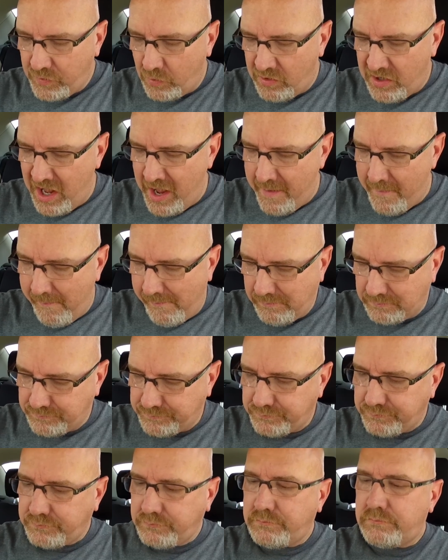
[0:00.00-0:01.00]
Okay,
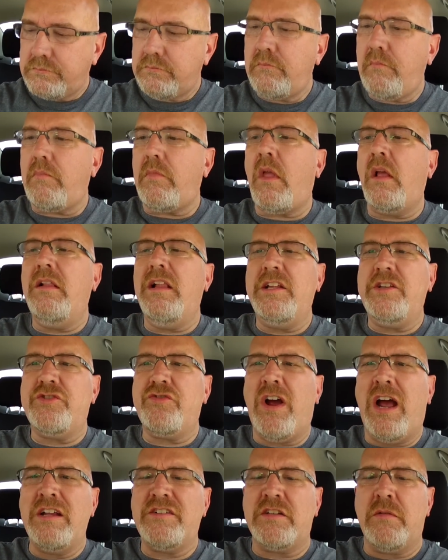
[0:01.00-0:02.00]
let's
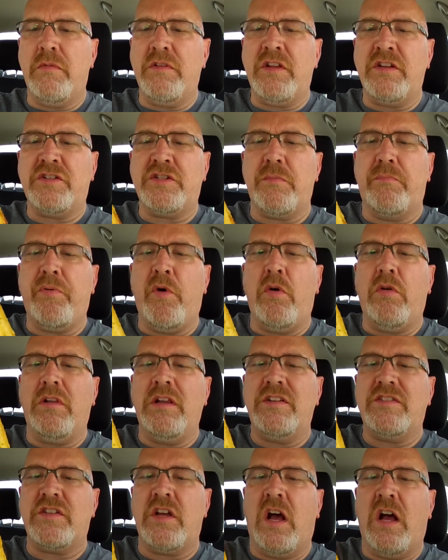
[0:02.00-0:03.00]
try some of the
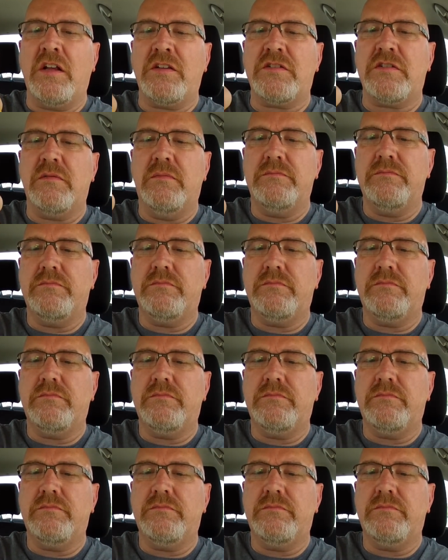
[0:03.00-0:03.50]
chipotle sauce.